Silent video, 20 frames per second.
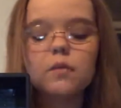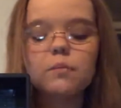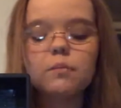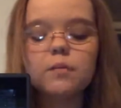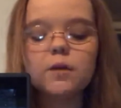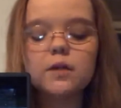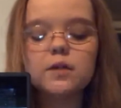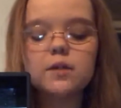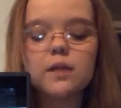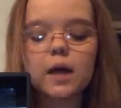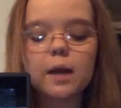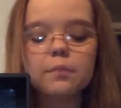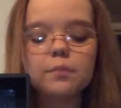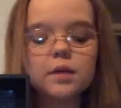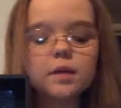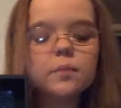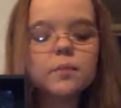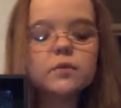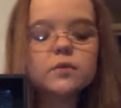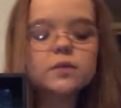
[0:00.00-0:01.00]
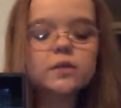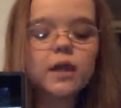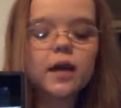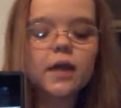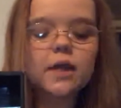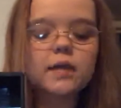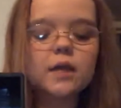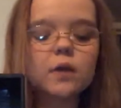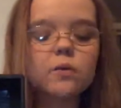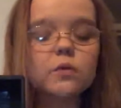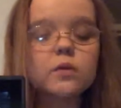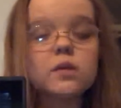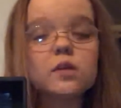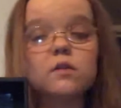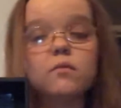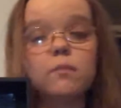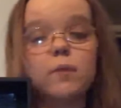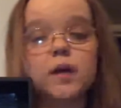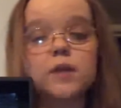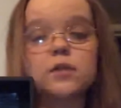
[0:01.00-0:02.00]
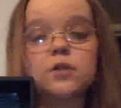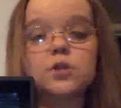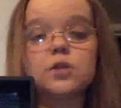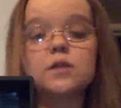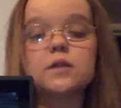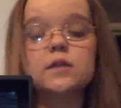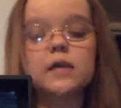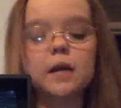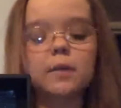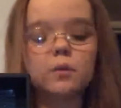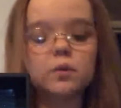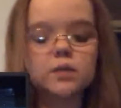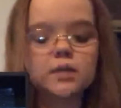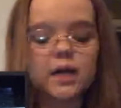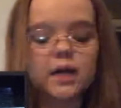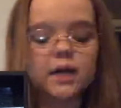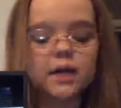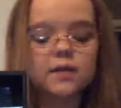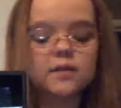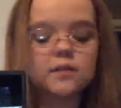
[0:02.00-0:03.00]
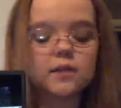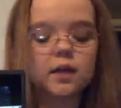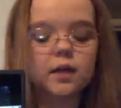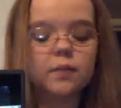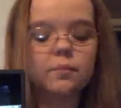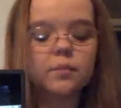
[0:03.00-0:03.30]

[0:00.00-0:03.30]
means that people send and receive messages simultaneously.